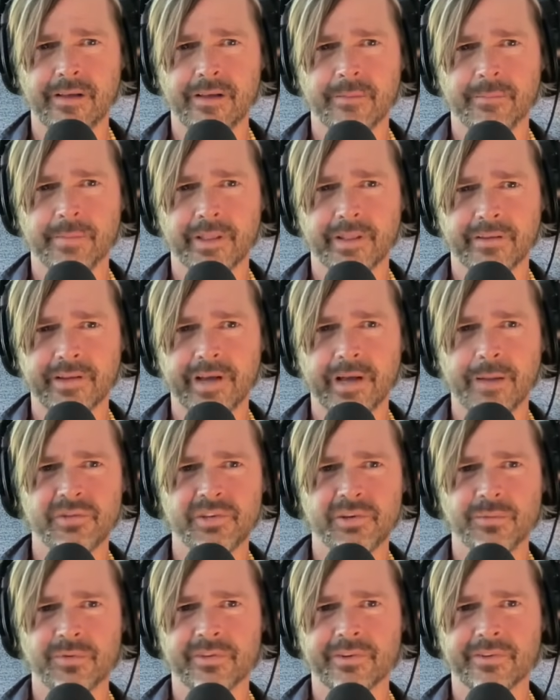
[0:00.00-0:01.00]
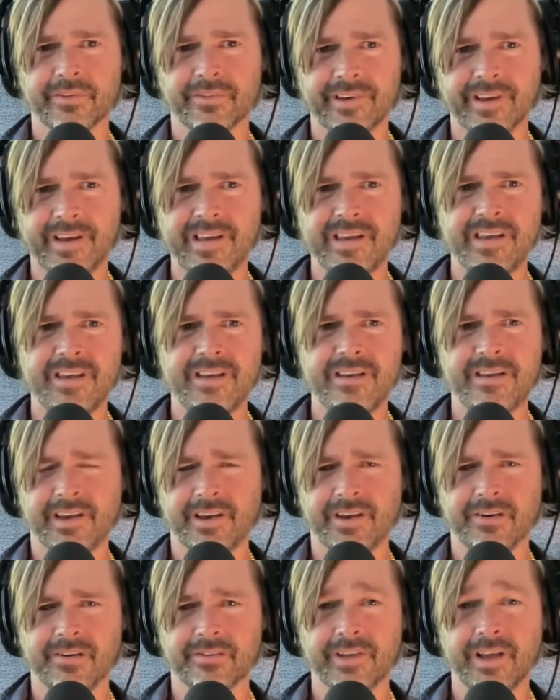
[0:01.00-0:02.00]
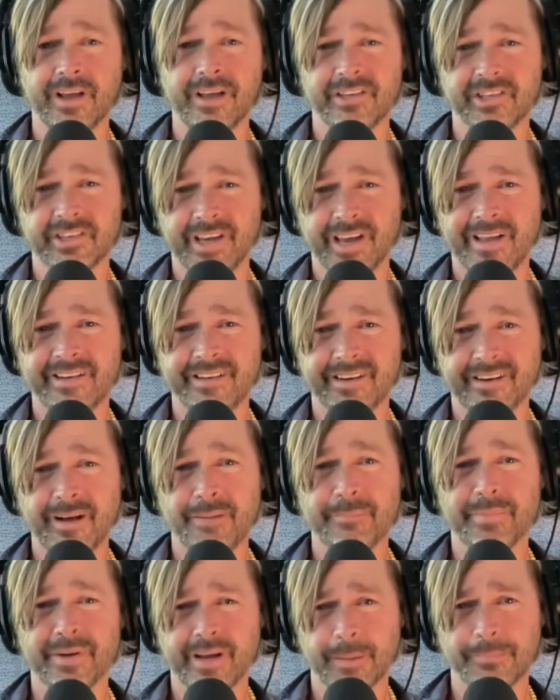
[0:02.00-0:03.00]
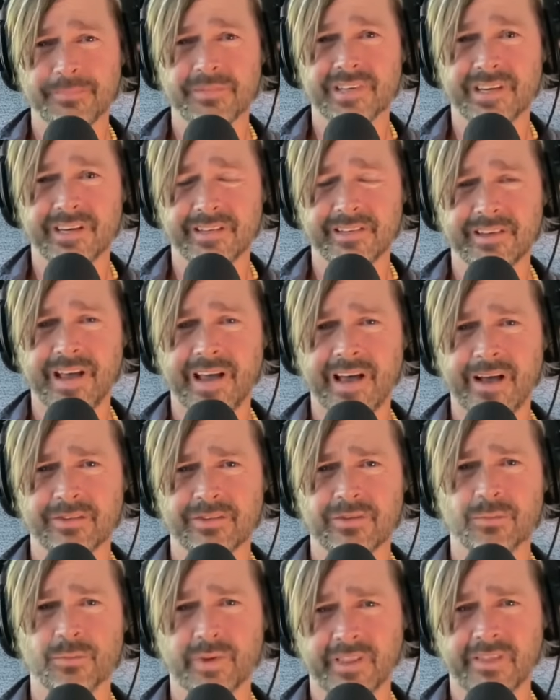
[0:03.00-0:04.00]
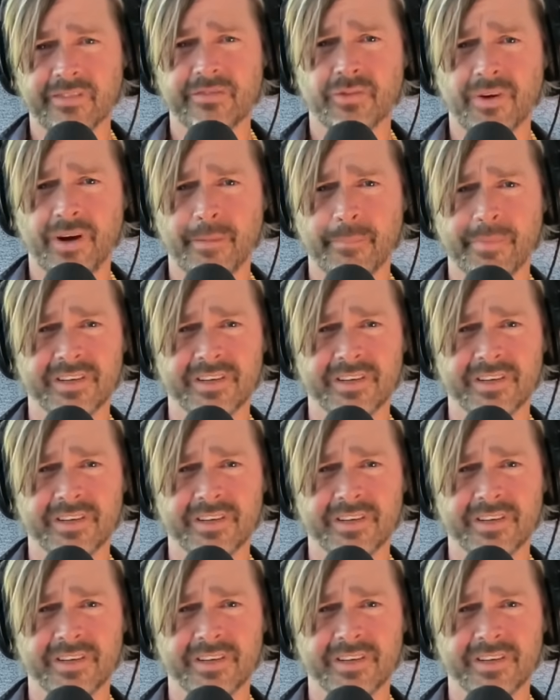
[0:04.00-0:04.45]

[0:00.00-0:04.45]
By the time she was in her teen years, she ended up in Epstein's house with Trump.